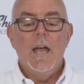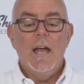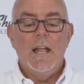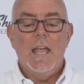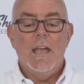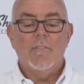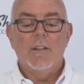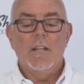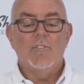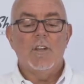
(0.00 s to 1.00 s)
at
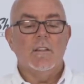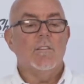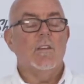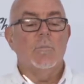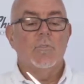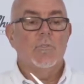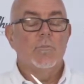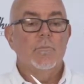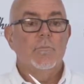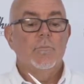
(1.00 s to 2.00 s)
½ inch at the tips,
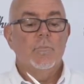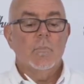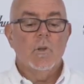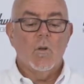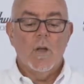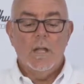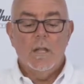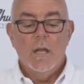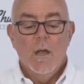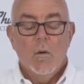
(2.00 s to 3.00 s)
all right?
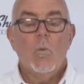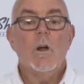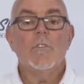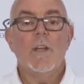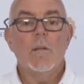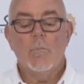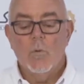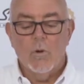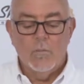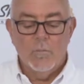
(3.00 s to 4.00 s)
Why is that
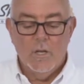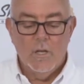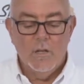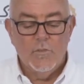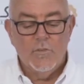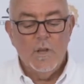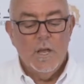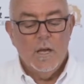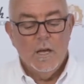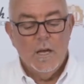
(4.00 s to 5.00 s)
important? Because
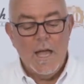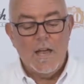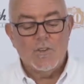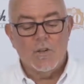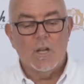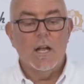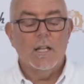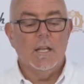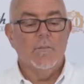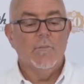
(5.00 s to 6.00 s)
as you're
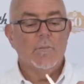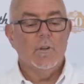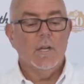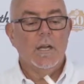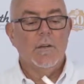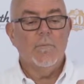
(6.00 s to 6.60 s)
cutting, okay,